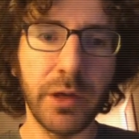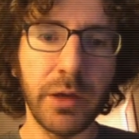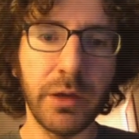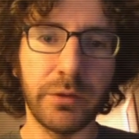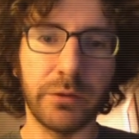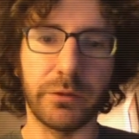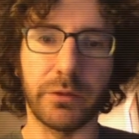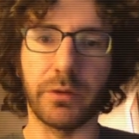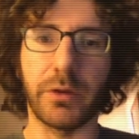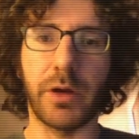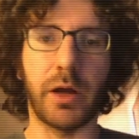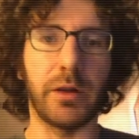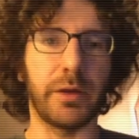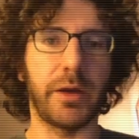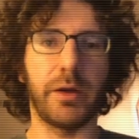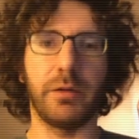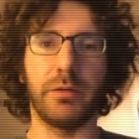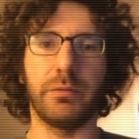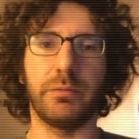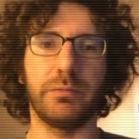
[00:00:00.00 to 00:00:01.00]
So call
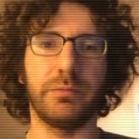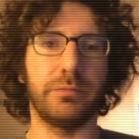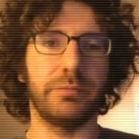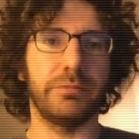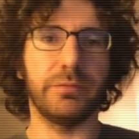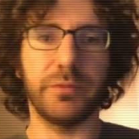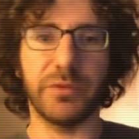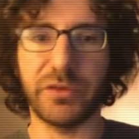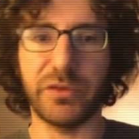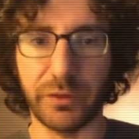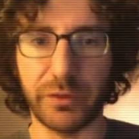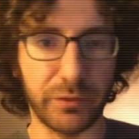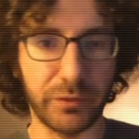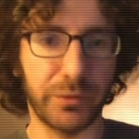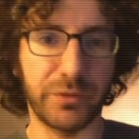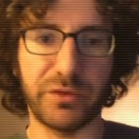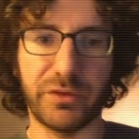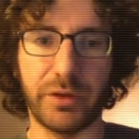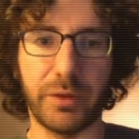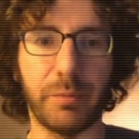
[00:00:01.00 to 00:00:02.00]
out, essentially we're
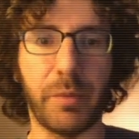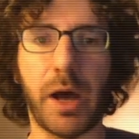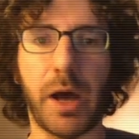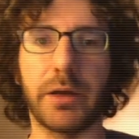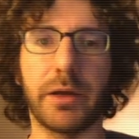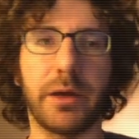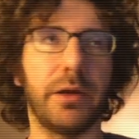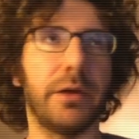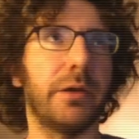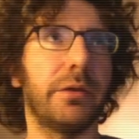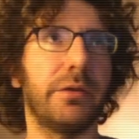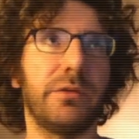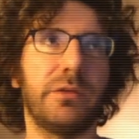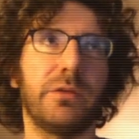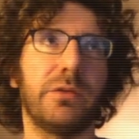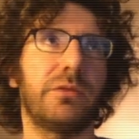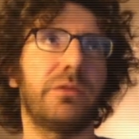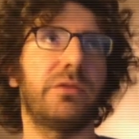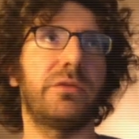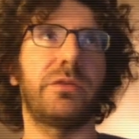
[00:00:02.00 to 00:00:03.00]
seeing MAGA is
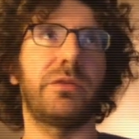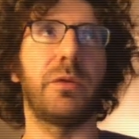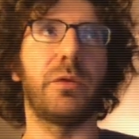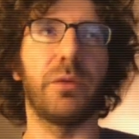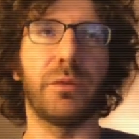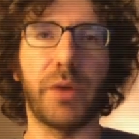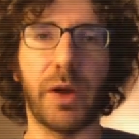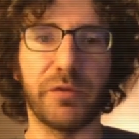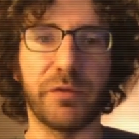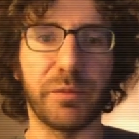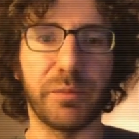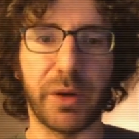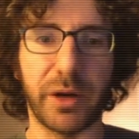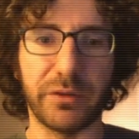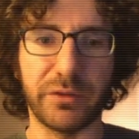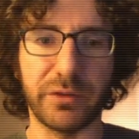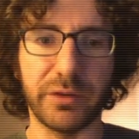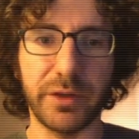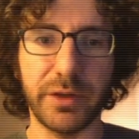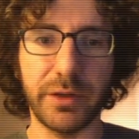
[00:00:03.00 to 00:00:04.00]
just so ever
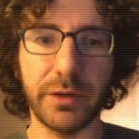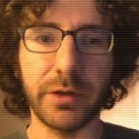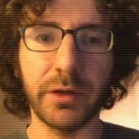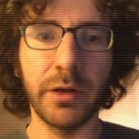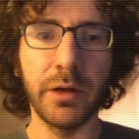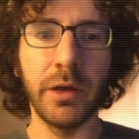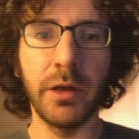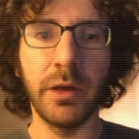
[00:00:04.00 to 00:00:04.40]
present here.